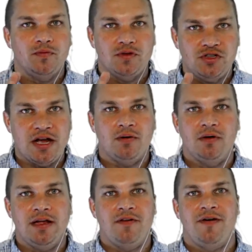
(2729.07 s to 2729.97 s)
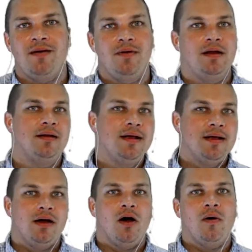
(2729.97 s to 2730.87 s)
generally. If I'm in
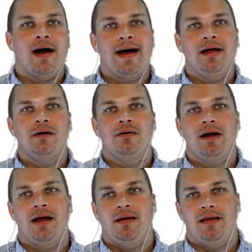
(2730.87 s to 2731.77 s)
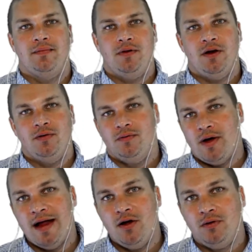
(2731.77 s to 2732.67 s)
Ohio and
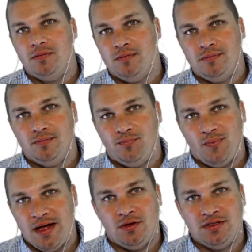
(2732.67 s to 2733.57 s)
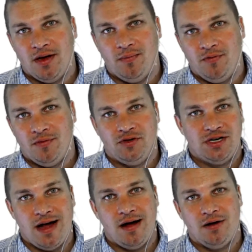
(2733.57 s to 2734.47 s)
I know, I looked up from
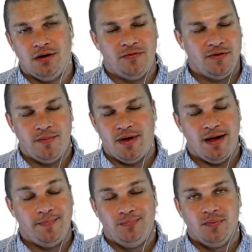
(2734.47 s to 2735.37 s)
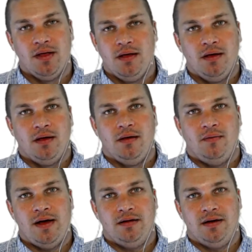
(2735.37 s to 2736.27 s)
Chicago, or from
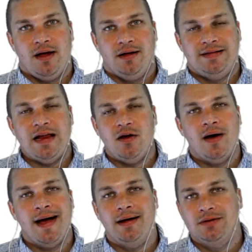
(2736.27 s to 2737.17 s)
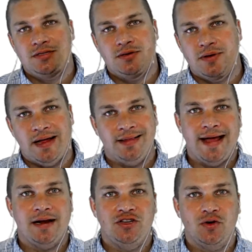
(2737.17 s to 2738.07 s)
Dayton, Ohio to
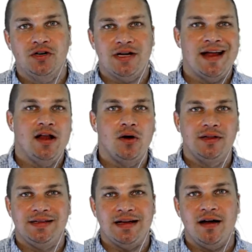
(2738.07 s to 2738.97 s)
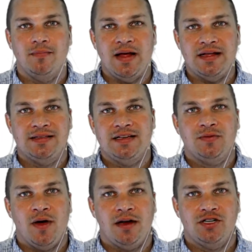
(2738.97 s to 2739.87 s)
Atlanta, Georgia. I know that it pays this
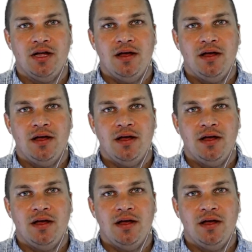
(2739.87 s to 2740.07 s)
much.